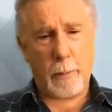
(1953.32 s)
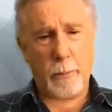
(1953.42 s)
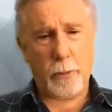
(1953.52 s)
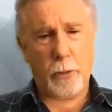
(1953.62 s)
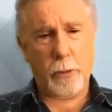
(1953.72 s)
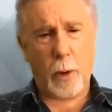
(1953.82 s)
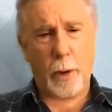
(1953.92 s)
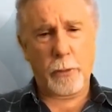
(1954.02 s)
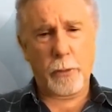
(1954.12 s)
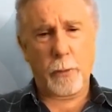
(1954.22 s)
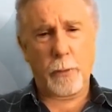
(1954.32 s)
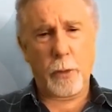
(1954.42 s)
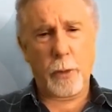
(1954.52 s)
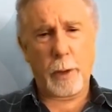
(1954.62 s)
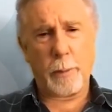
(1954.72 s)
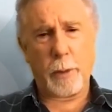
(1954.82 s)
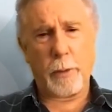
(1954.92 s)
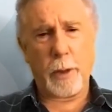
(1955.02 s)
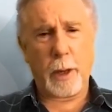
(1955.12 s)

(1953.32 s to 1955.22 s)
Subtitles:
so it's quite sort of unique. But